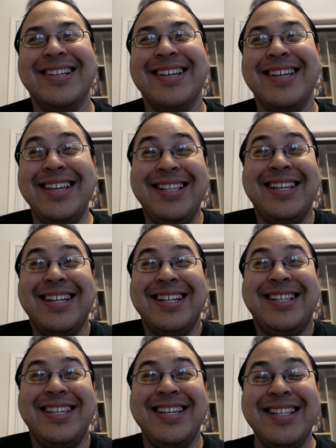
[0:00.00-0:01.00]
Is it going
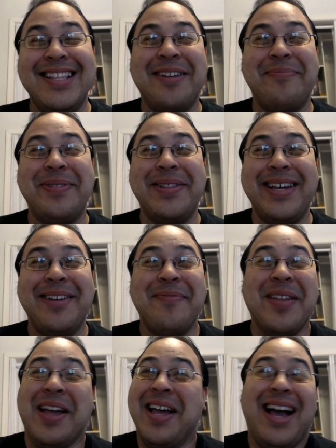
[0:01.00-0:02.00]
to see a lot of play?
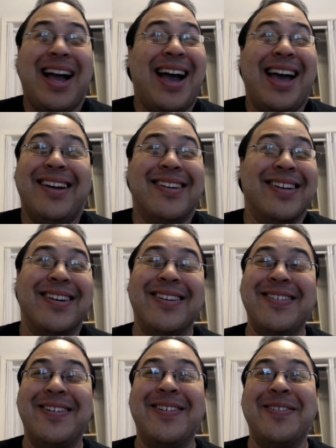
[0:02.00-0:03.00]
I don't
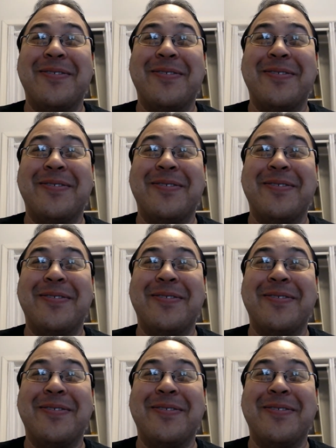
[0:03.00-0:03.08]
know.